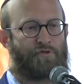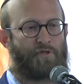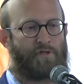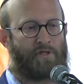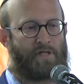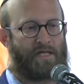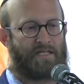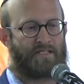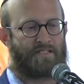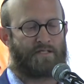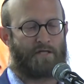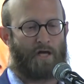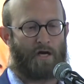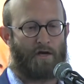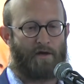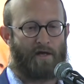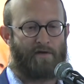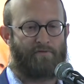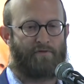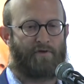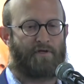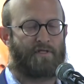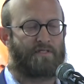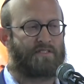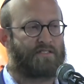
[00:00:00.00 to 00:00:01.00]
There's no
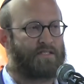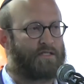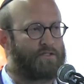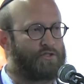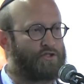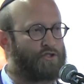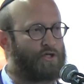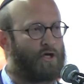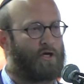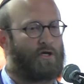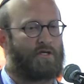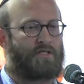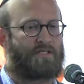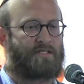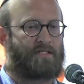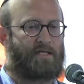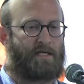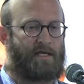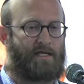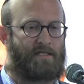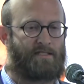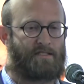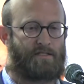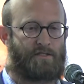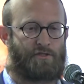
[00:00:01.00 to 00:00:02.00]
evidence that shows
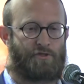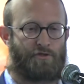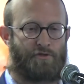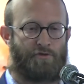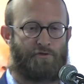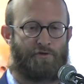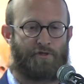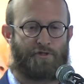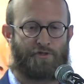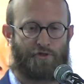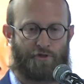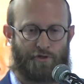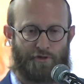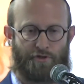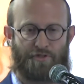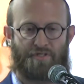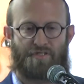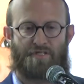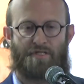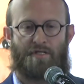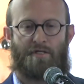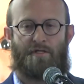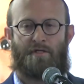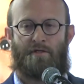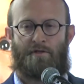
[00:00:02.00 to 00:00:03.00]
it to
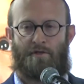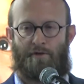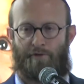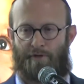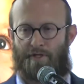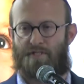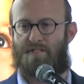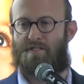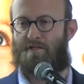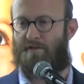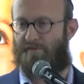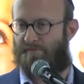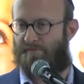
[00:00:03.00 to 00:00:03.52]
reduce the risk